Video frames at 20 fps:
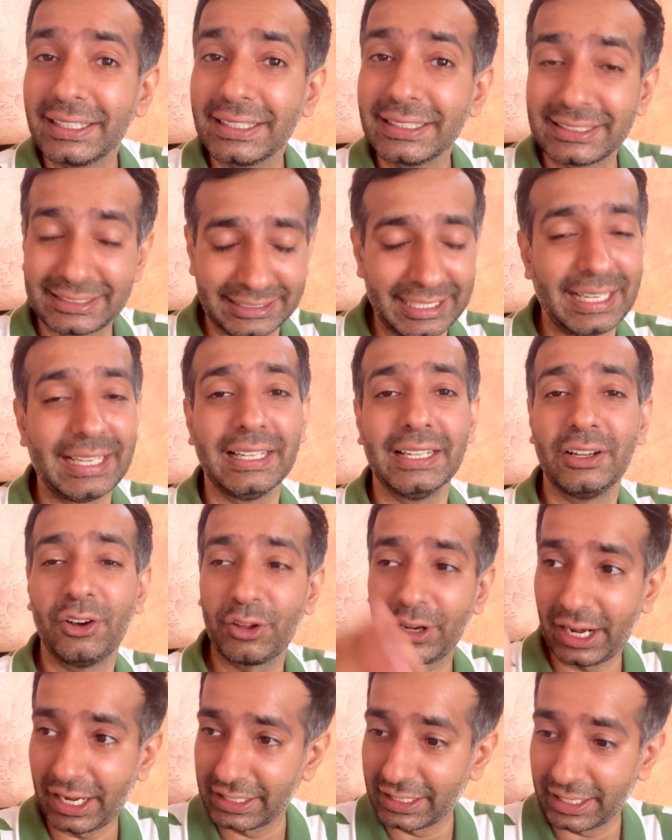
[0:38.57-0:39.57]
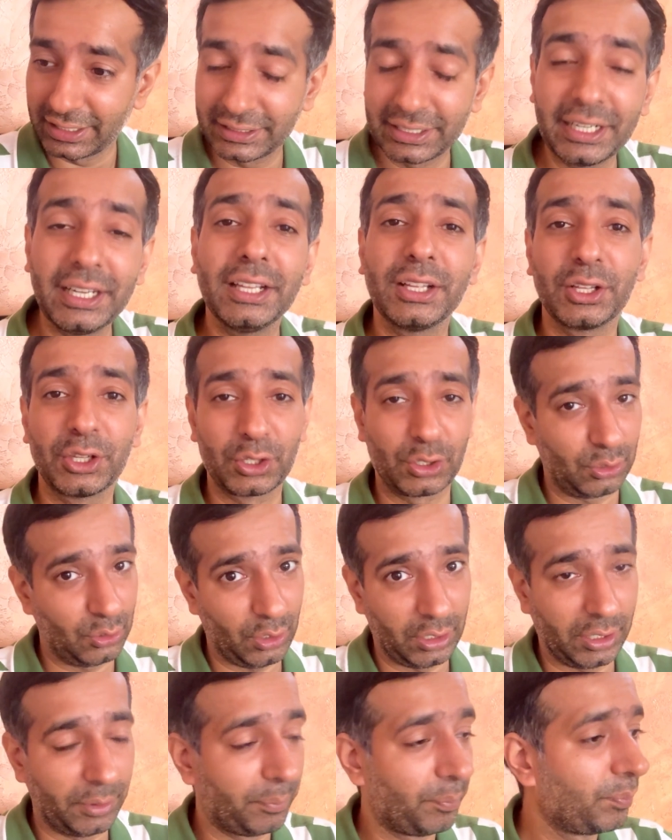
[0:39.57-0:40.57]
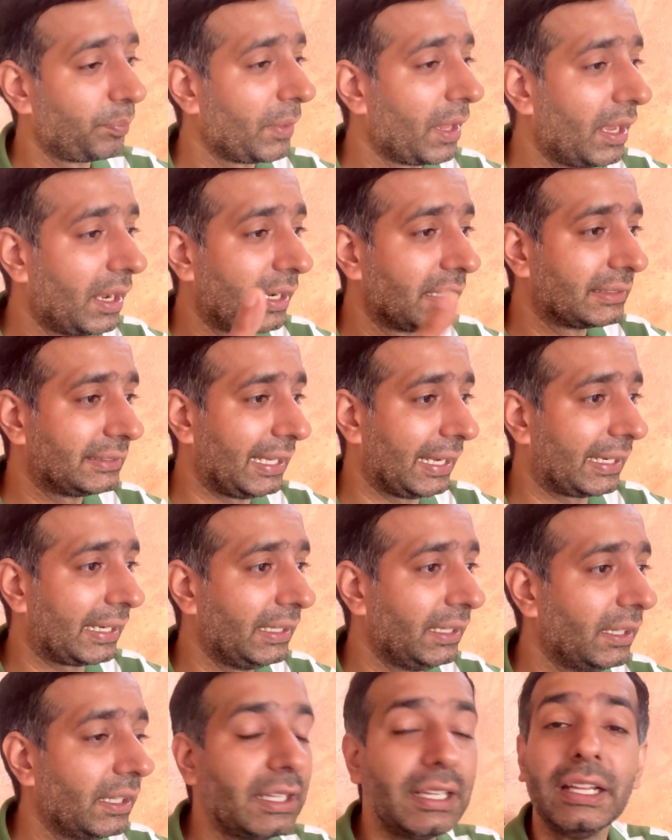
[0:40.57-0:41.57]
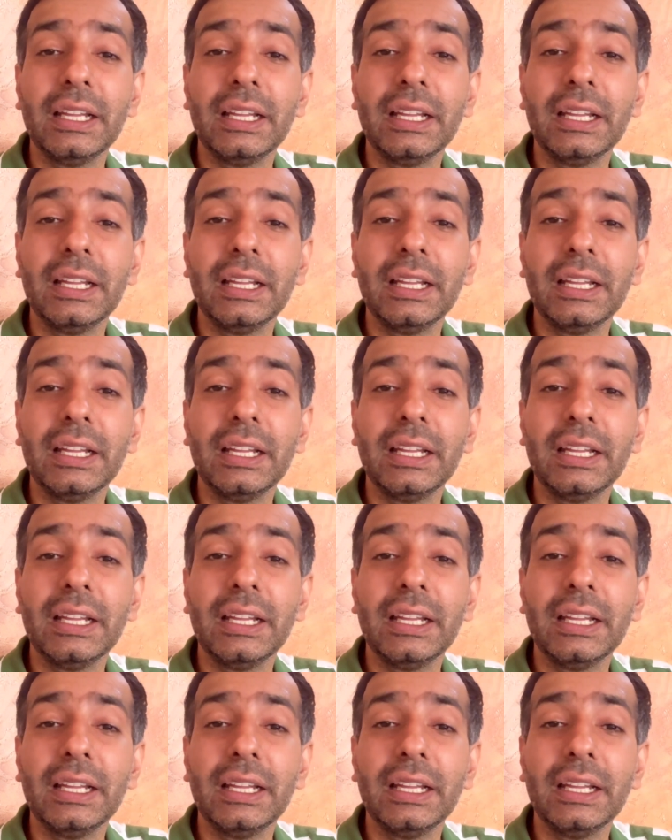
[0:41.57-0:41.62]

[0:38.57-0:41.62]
cell or highlighted column. Second,